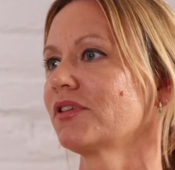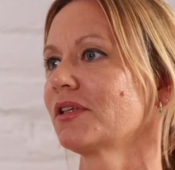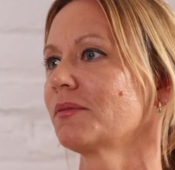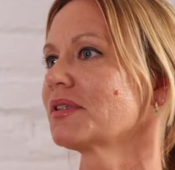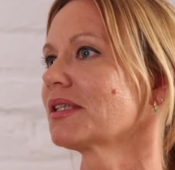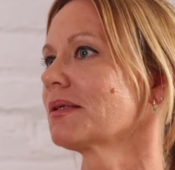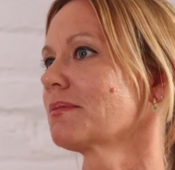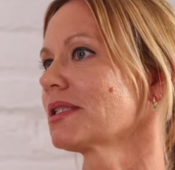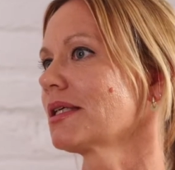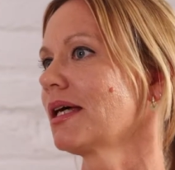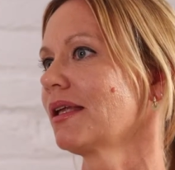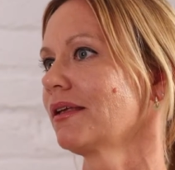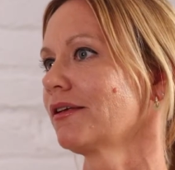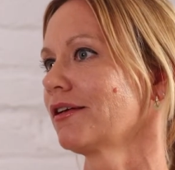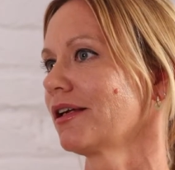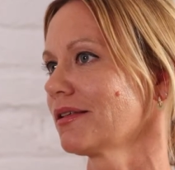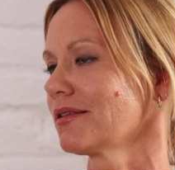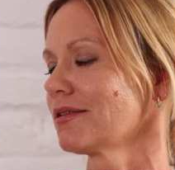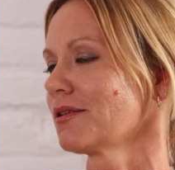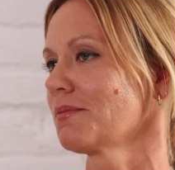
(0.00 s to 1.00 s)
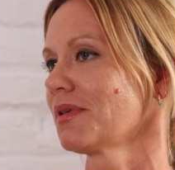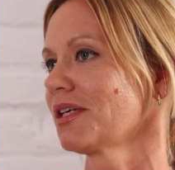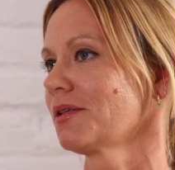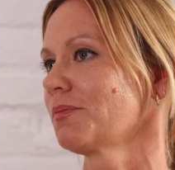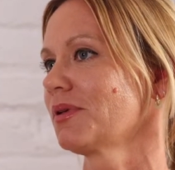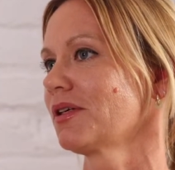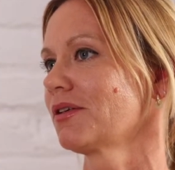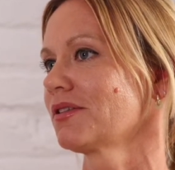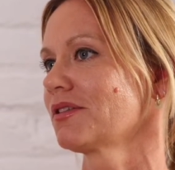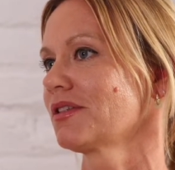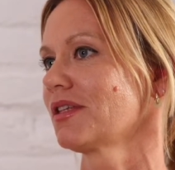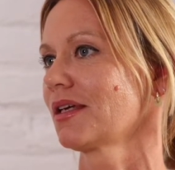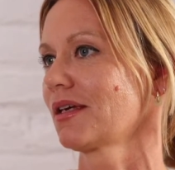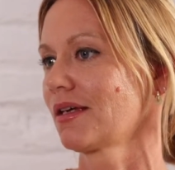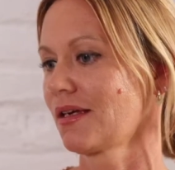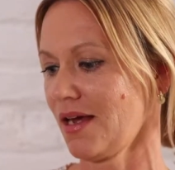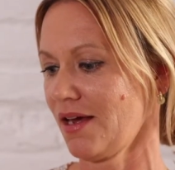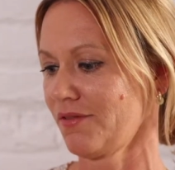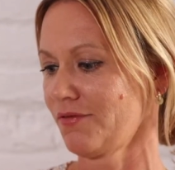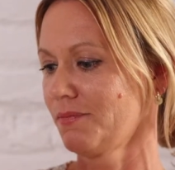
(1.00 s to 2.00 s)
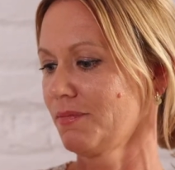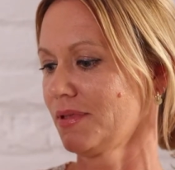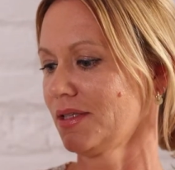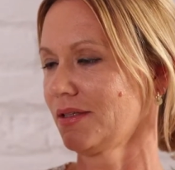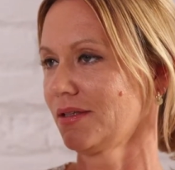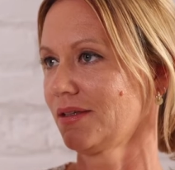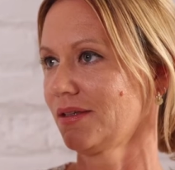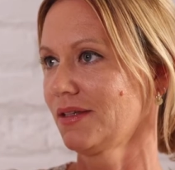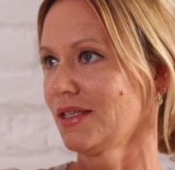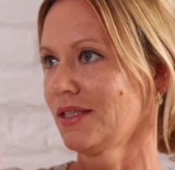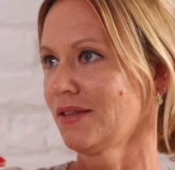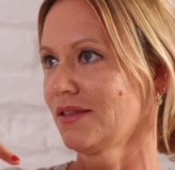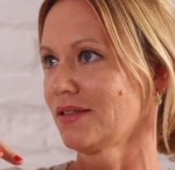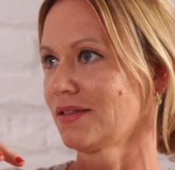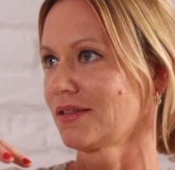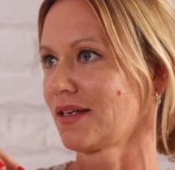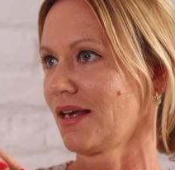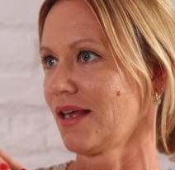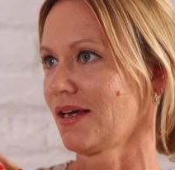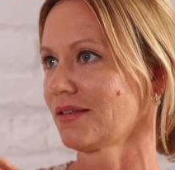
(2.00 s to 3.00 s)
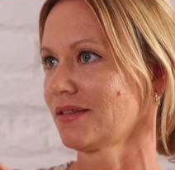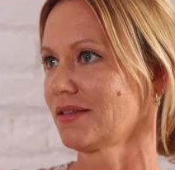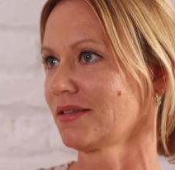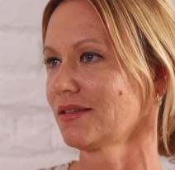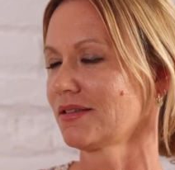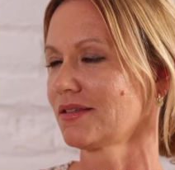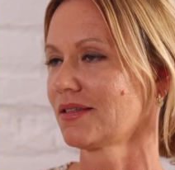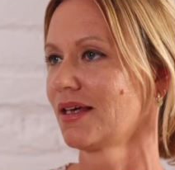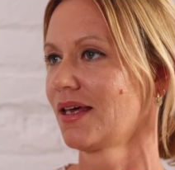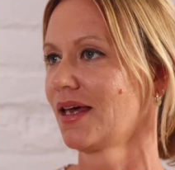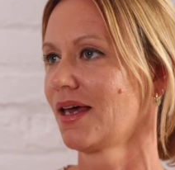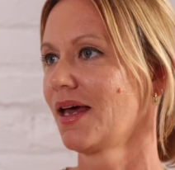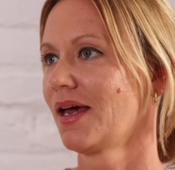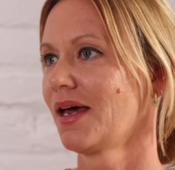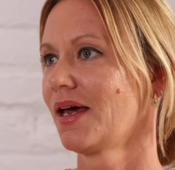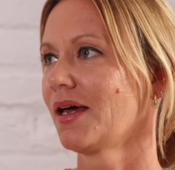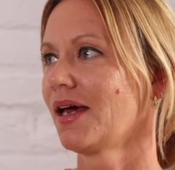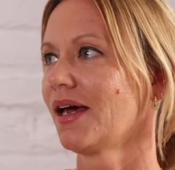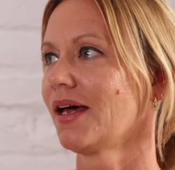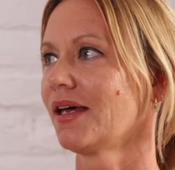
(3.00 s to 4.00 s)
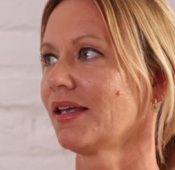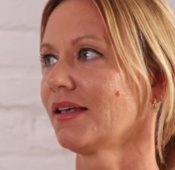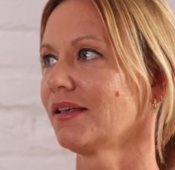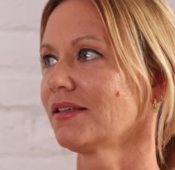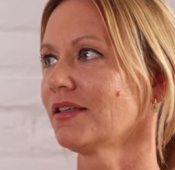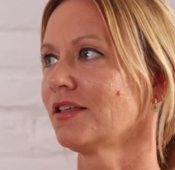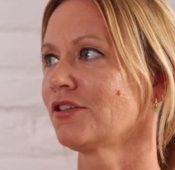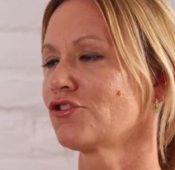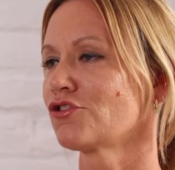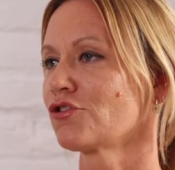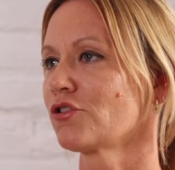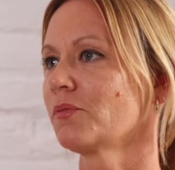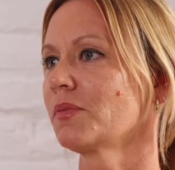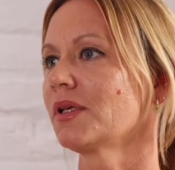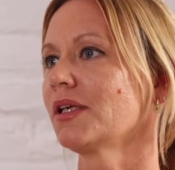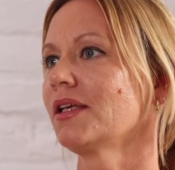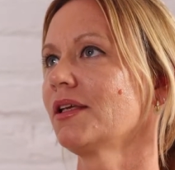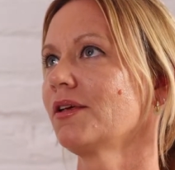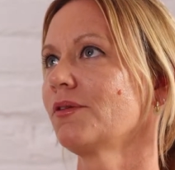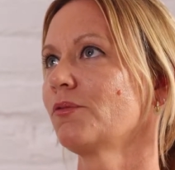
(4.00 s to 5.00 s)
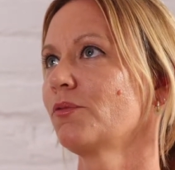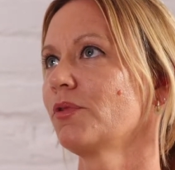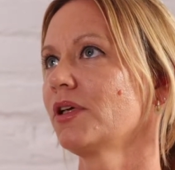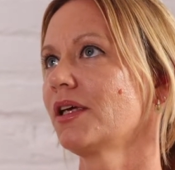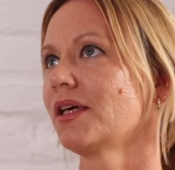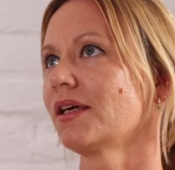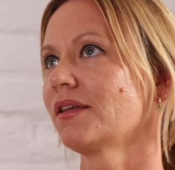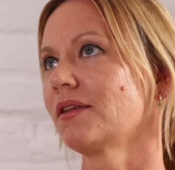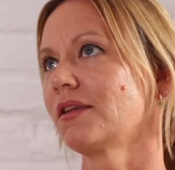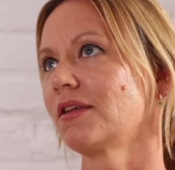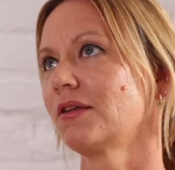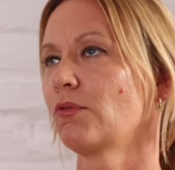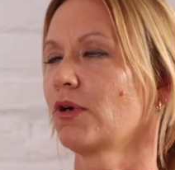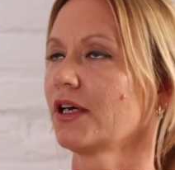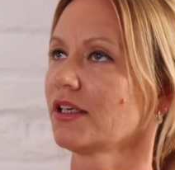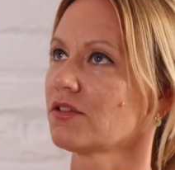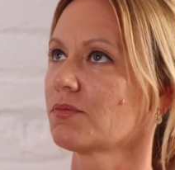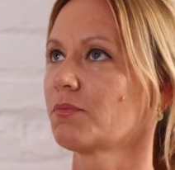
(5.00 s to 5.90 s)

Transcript: sometimes underestimate because they have them in, in these glasses. And in Germany, we get the white